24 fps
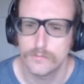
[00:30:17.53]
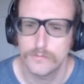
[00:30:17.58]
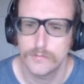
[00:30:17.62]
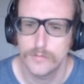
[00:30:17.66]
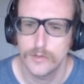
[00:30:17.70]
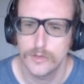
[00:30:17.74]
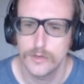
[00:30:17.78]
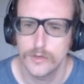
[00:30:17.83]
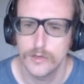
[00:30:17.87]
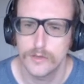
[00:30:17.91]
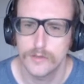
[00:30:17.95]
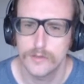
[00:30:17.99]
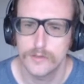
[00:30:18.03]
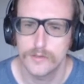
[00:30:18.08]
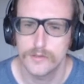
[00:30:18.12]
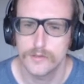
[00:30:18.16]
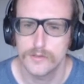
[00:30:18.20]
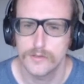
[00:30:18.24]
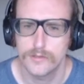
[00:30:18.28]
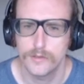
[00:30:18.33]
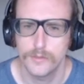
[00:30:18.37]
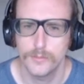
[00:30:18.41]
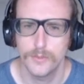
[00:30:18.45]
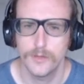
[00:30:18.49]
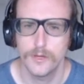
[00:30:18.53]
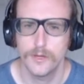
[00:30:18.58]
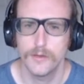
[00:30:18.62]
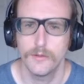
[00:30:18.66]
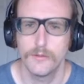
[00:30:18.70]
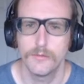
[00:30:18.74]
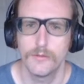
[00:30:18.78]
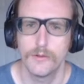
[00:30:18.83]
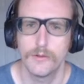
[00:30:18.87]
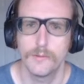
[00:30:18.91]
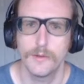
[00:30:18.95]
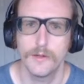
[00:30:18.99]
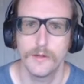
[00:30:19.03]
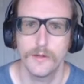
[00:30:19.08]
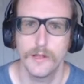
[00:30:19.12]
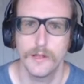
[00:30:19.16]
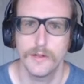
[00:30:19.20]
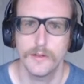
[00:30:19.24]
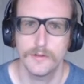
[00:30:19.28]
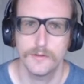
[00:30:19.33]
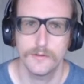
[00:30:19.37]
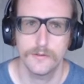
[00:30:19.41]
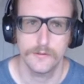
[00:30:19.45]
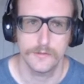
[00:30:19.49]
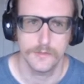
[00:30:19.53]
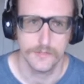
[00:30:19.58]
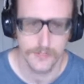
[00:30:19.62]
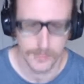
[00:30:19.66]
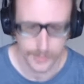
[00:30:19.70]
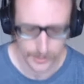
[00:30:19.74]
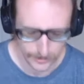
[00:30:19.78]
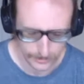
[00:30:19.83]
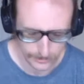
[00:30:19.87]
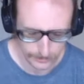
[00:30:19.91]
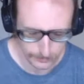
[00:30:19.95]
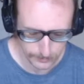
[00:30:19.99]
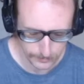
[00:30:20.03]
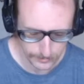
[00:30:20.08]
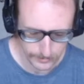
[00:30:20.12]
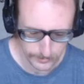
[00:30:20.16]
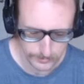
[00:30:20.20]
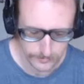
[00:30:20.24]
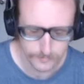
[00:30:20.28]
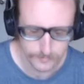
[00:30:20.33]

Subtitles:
Oh, there's so many. What about editor tab?